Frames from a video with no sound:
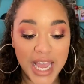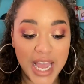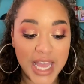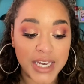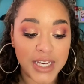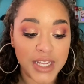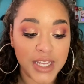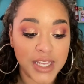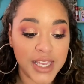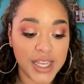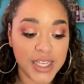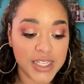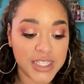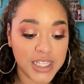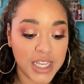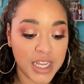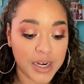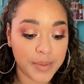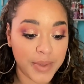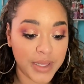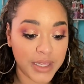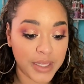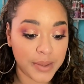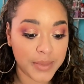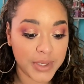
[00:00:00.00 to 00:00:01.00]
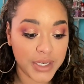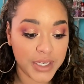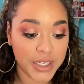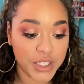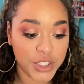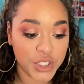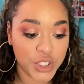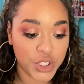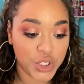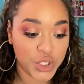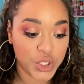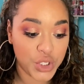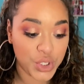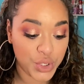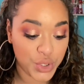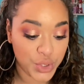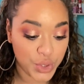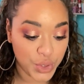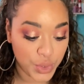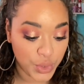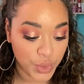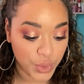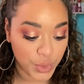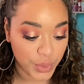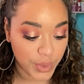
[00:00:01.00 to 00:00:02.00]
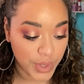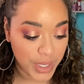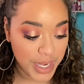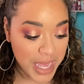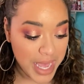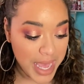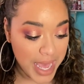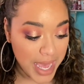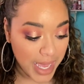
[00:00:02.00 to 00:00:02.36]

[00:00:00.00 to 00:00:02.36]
Aina is going to be limited edition soon.